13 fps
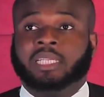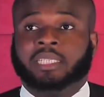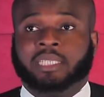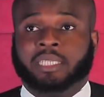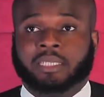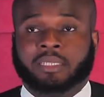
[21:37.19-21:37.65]

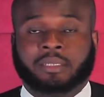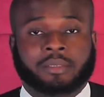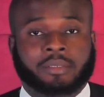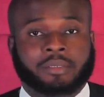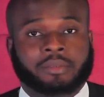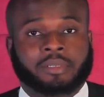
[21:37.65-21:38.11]

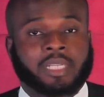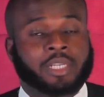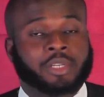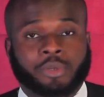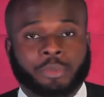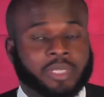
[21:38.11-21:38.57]
the
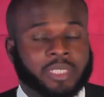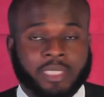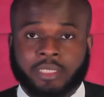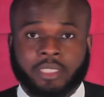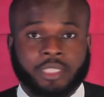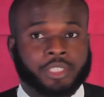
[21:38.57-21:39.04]
legal
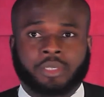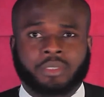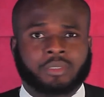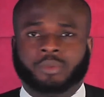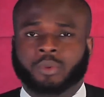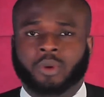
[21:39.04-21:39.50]

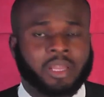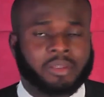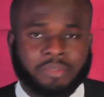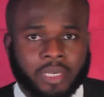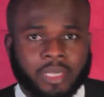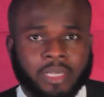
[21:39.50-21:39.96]
representation,
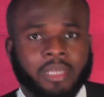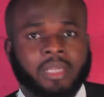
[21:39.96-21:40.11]
whatever.